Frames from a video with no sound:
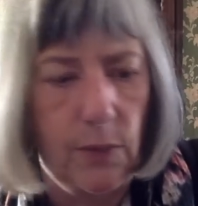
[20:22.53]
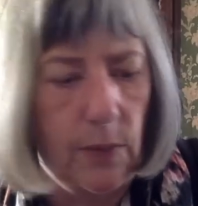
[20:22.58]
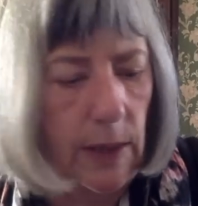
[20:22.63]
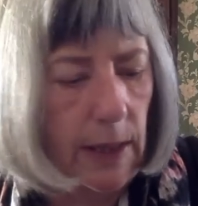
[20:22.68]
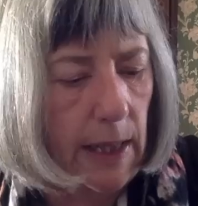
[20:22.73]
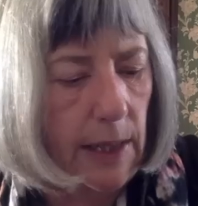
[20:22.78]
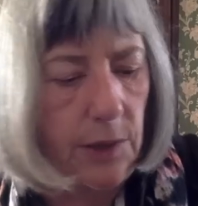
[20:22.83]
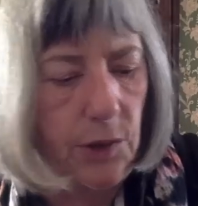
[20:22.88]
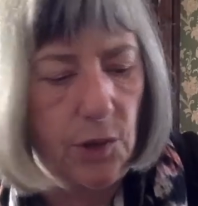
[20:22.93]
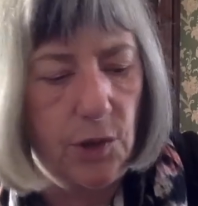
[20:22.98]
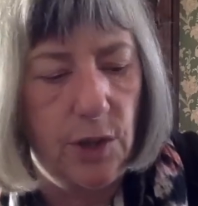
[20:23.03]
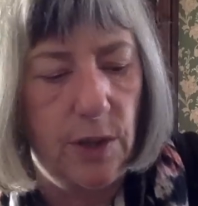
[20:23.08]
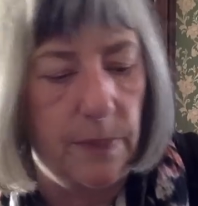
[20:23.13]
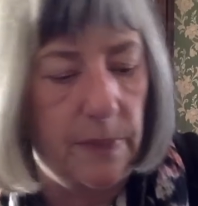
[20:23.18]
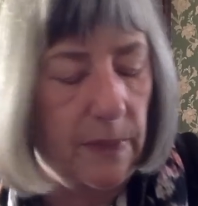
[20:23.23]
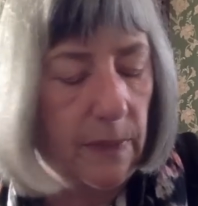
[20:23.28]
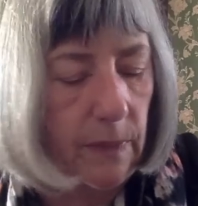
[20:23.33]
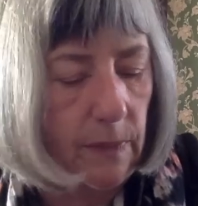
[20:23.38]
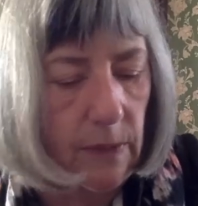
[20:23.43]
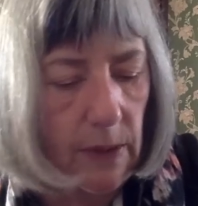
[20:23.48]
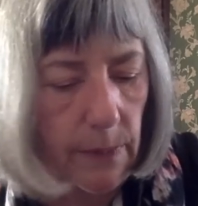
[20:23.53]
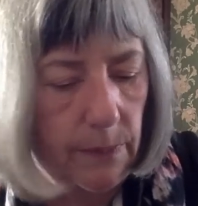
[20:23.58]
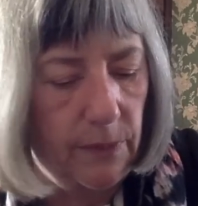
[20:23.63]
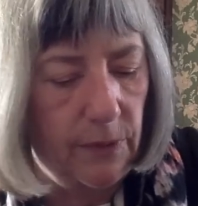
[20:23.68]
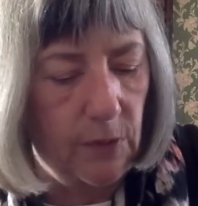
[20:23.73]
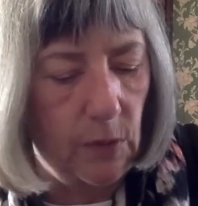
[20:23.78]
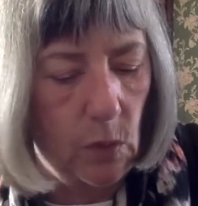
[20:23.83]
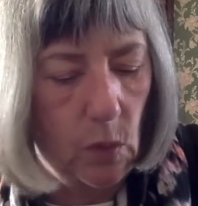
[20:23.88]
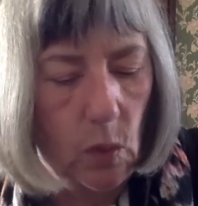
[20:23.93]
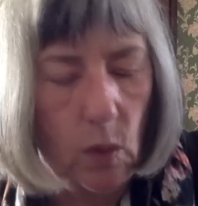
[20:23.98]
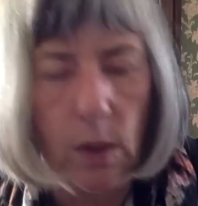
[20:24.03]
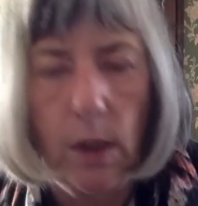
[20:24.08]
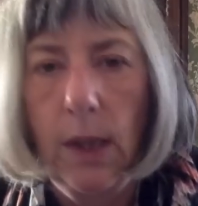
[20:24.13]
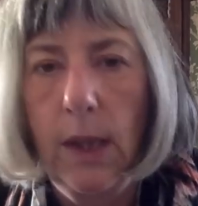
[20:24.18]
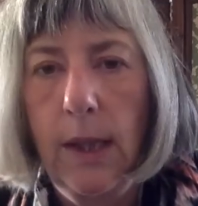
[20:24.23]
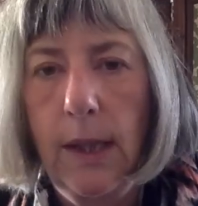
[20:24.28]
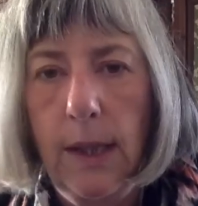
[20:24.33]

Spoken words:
relationships of some sort.